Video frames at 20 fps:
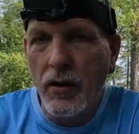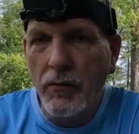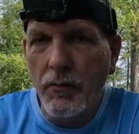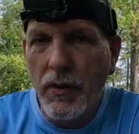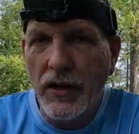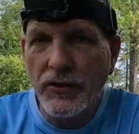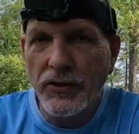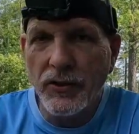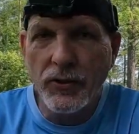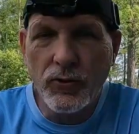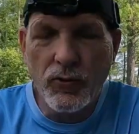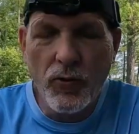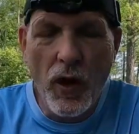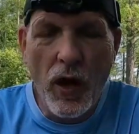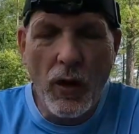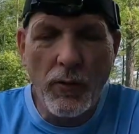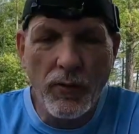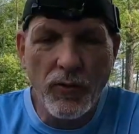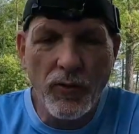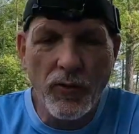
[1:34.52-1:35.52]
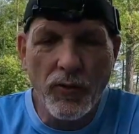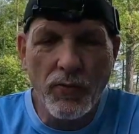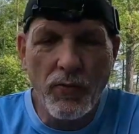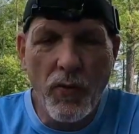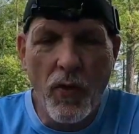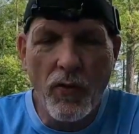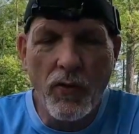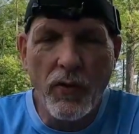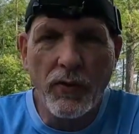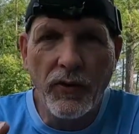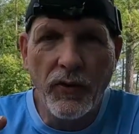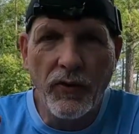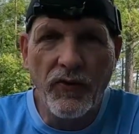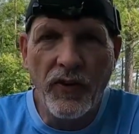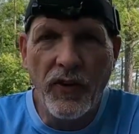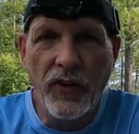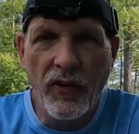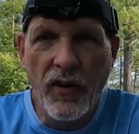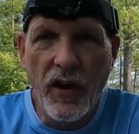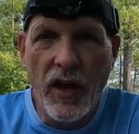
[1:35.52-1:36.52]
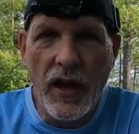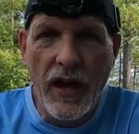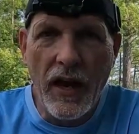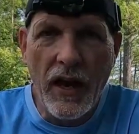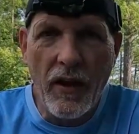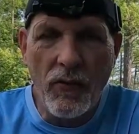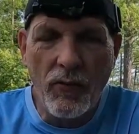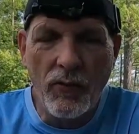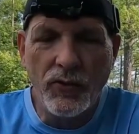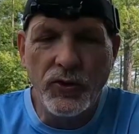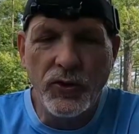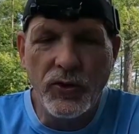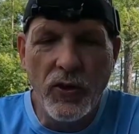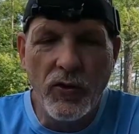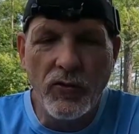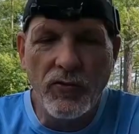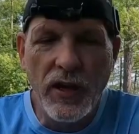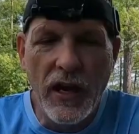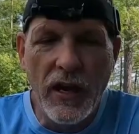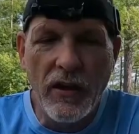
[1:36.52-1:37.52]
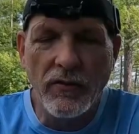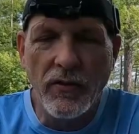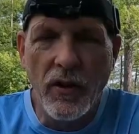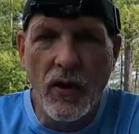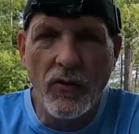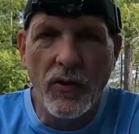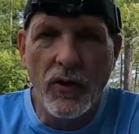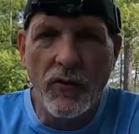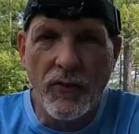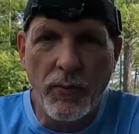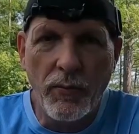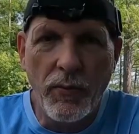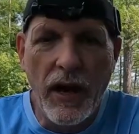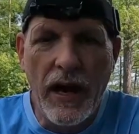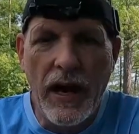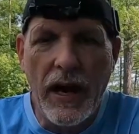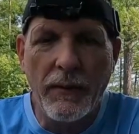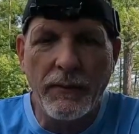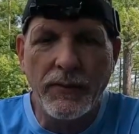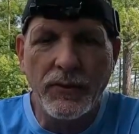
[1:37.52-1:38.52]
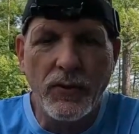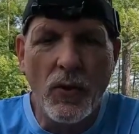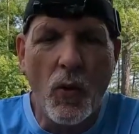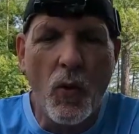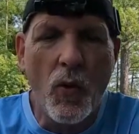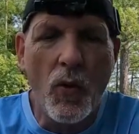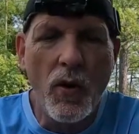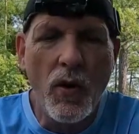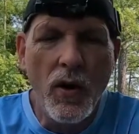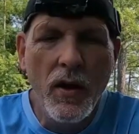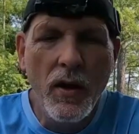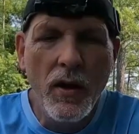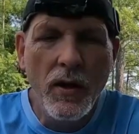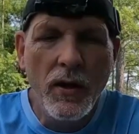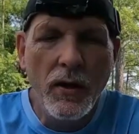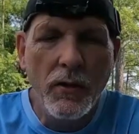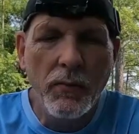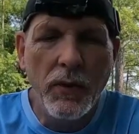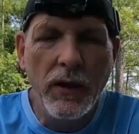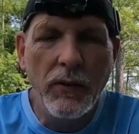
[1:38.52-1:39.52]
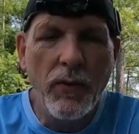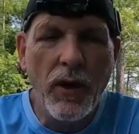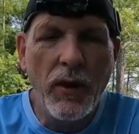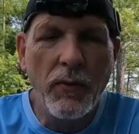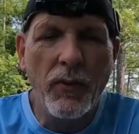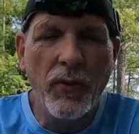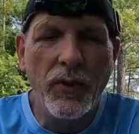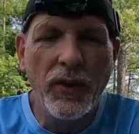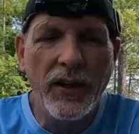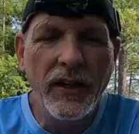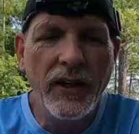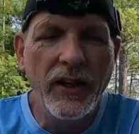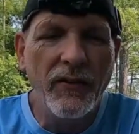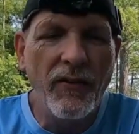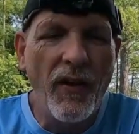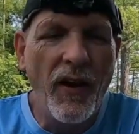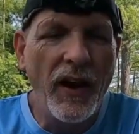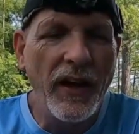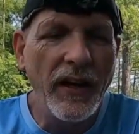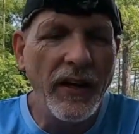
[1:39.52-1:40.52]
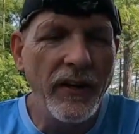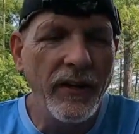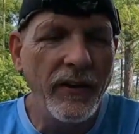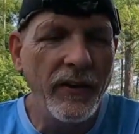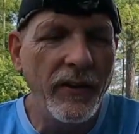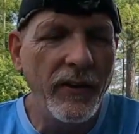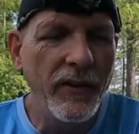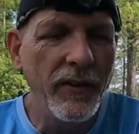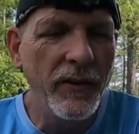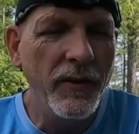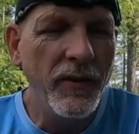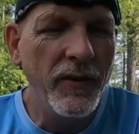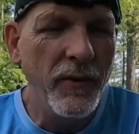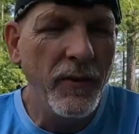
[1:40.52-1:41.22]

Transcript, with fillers: My subscribers are smart enough to figure that out once you go download it from the App Store. But anyway, I'm going to hit it right here.